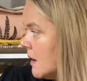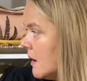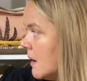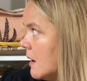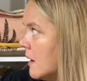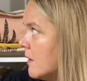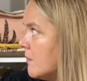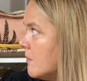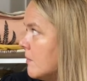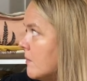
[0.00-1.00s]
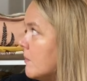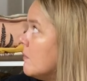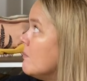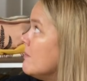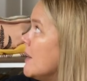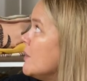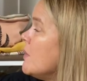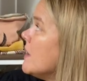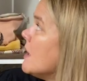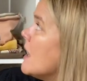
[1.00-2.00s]
I don't
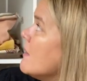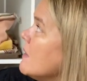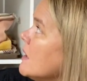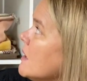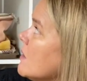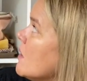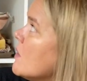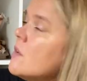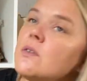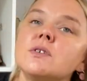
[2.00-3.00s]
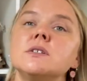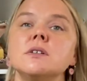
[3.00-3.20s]
think I have any other